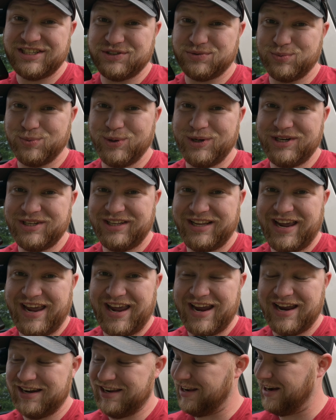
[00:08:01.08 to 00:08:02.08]
is really
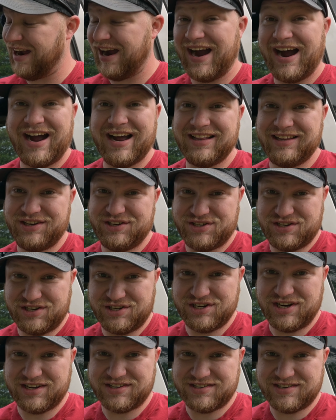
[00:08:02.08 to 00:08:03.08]
handy and I highly
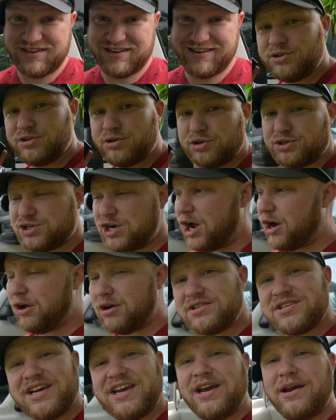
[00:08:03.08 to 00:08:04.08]
suggest So shout
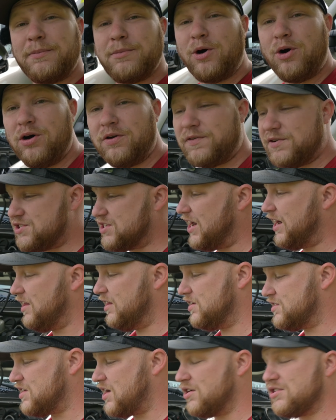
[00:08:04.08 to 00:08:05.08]
out to Kingbolen for sending
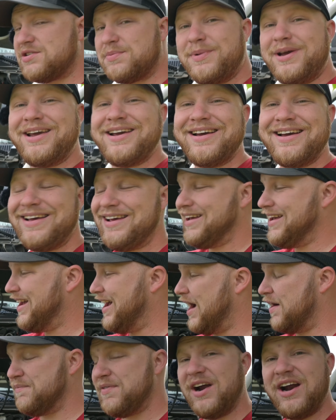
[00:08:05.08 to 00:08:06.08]
this out to me.
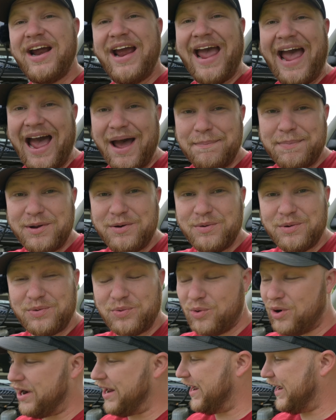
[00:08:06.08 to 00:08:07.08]
I'm very happy with
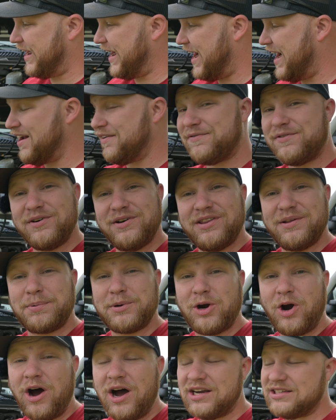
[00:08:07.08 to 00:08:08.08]
what I got for the
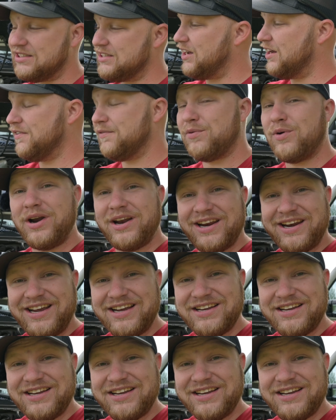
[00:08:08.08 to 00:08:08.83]
cost of what it